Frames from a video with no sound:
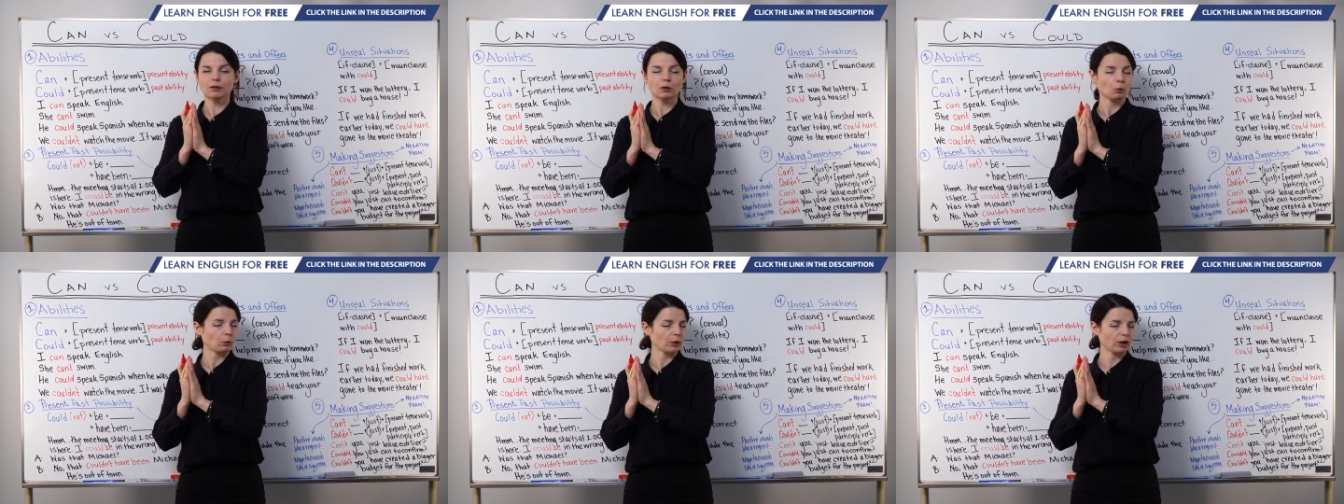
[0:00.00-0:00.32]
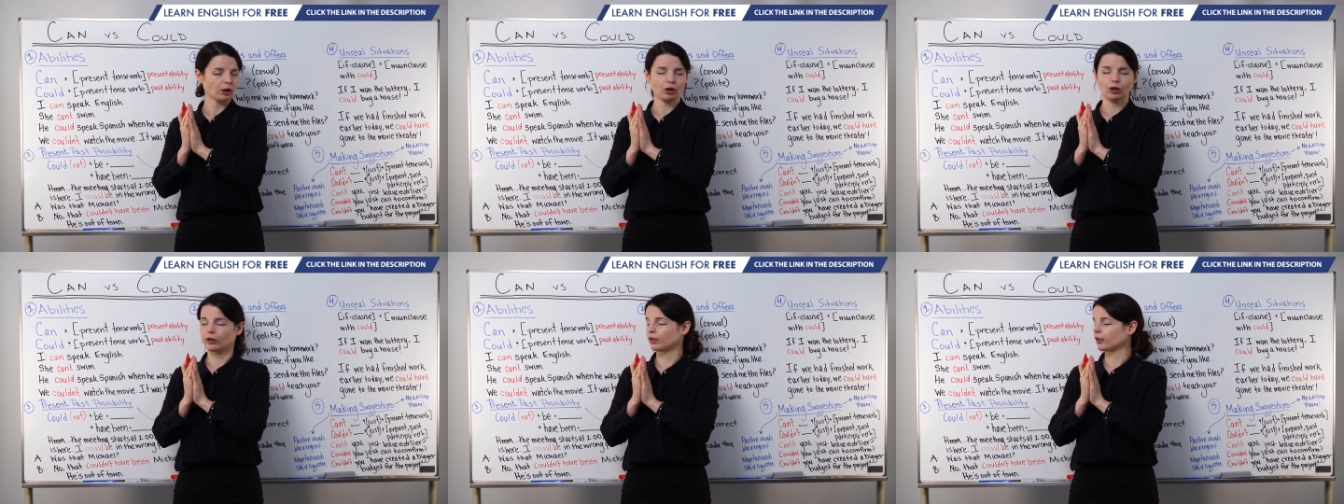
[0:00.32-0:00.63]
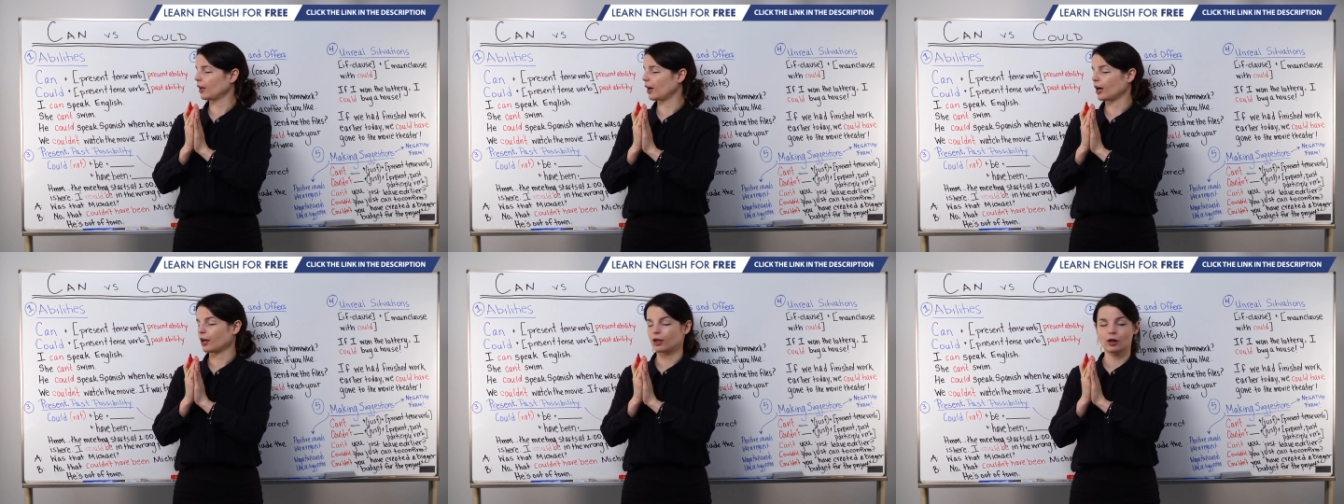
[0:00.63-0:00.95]
We could
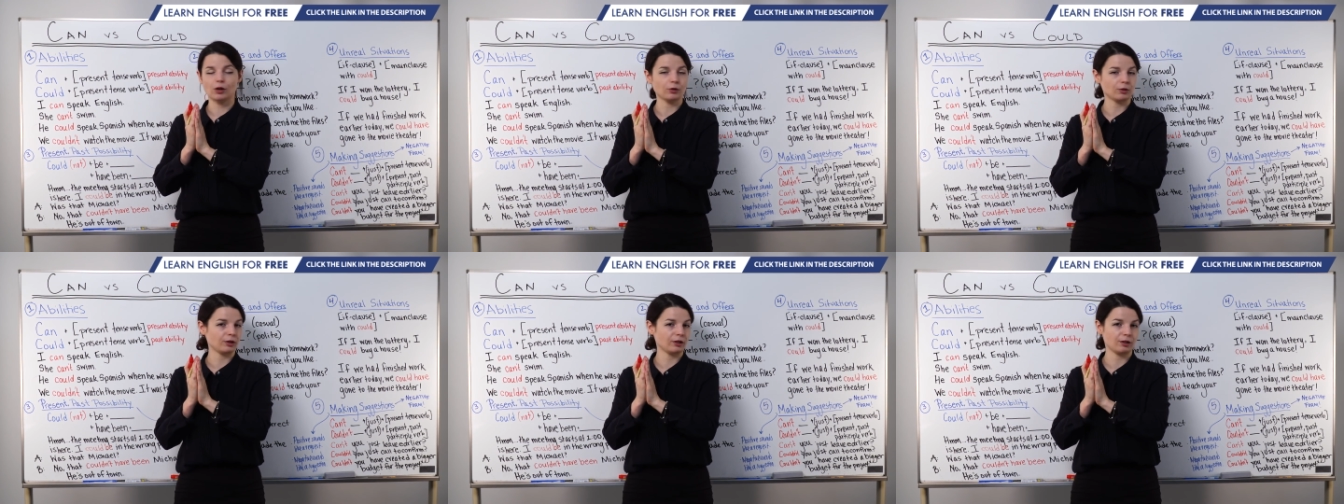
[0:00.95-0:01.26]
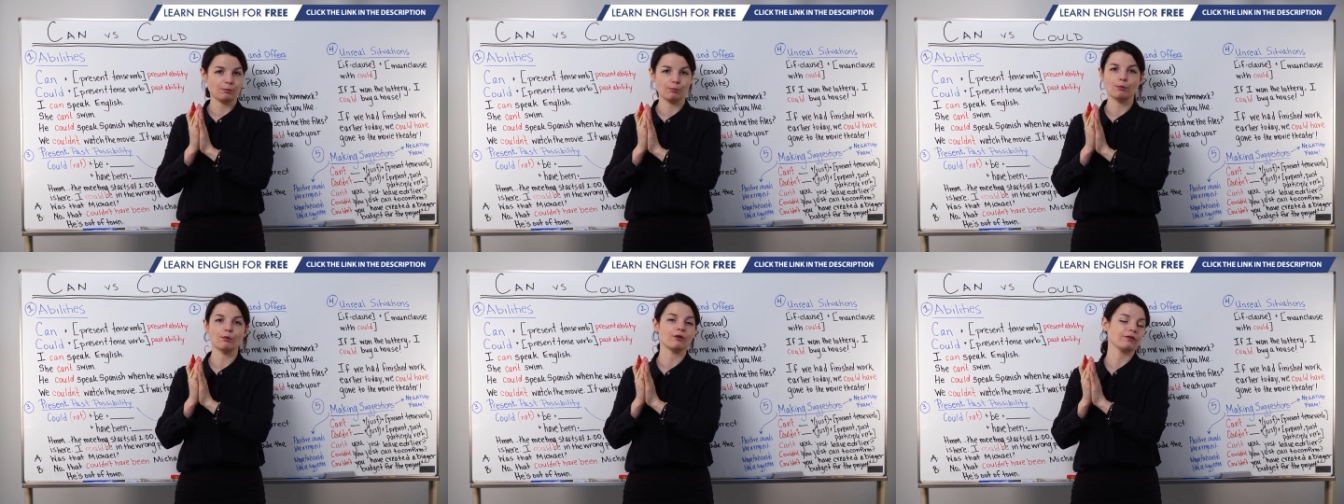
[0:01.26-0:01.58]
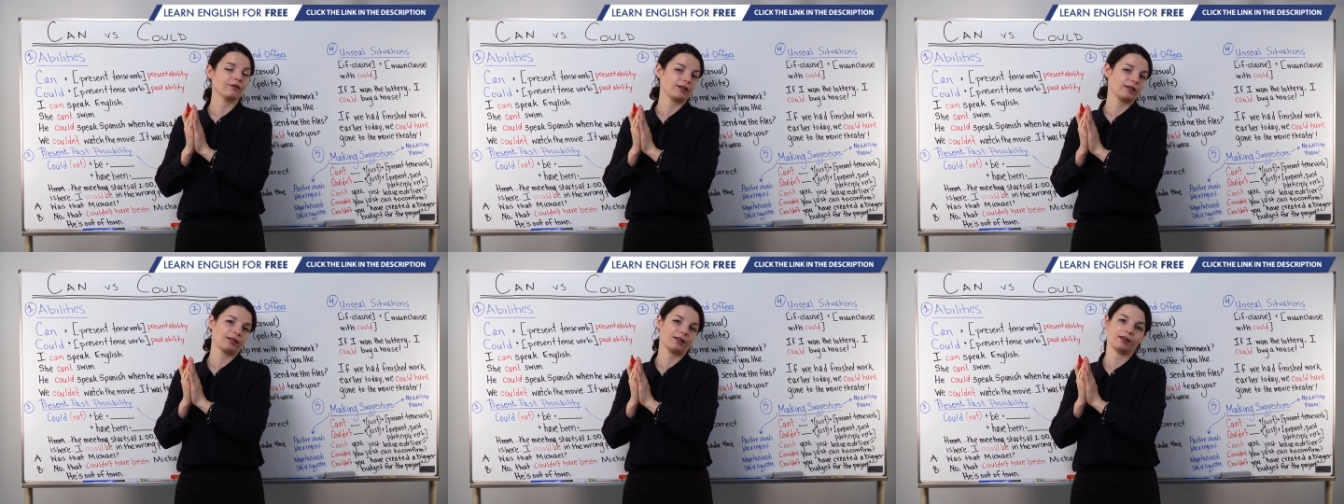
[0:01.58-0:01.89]
not go to the
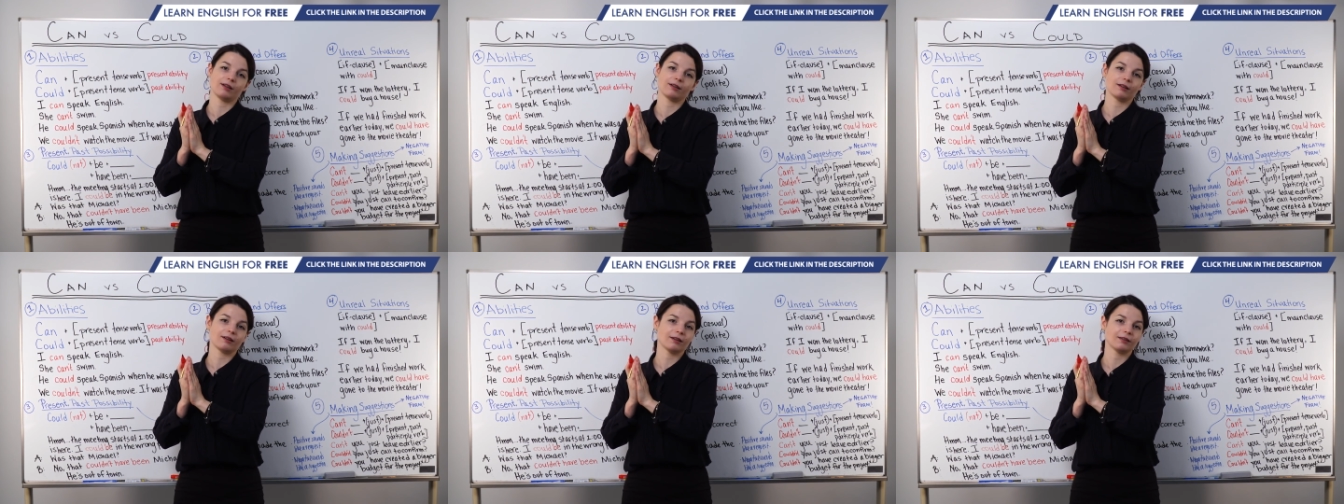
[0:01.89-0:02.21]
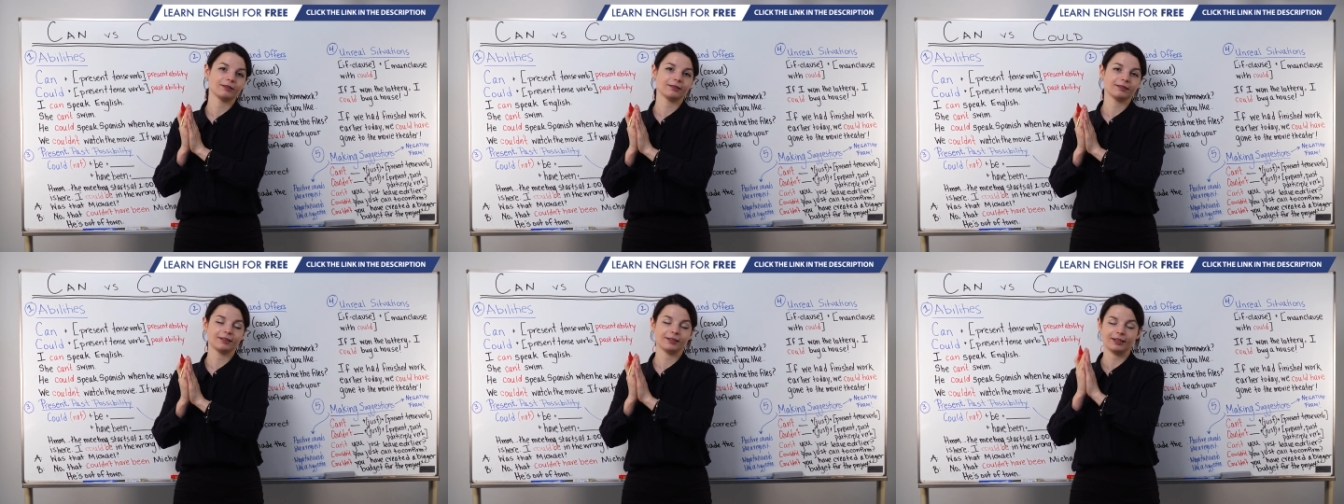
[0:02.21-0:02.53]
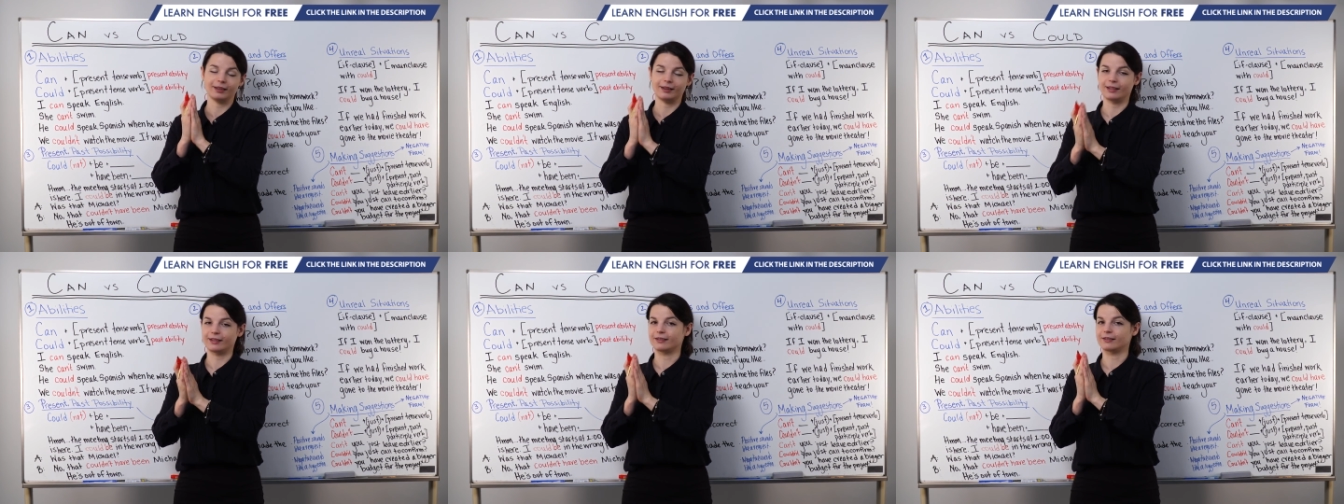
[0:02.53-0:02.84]
movie theater
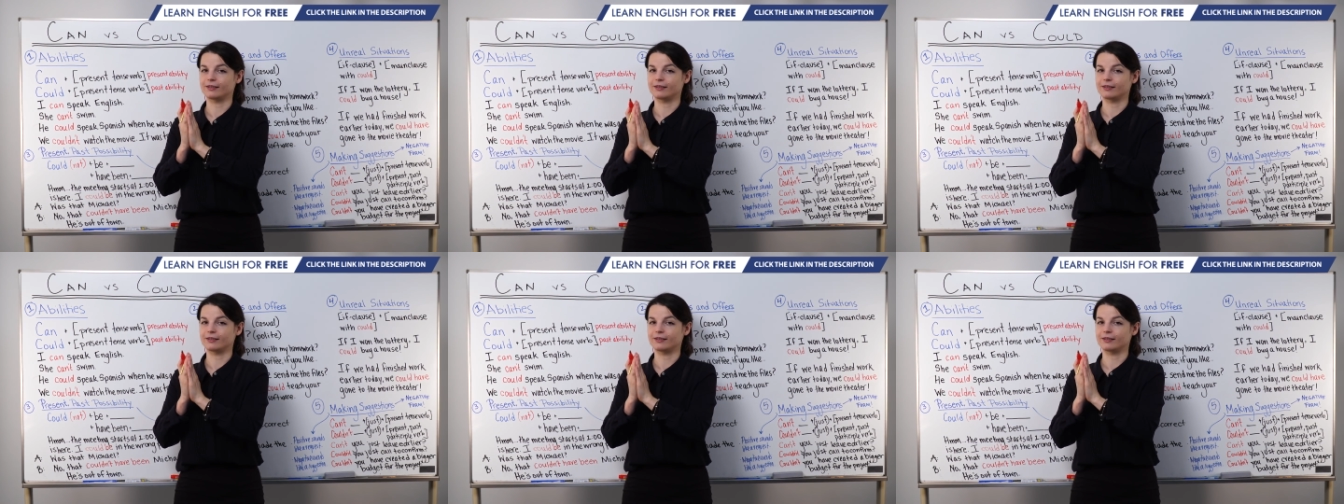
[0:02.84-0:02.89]
in this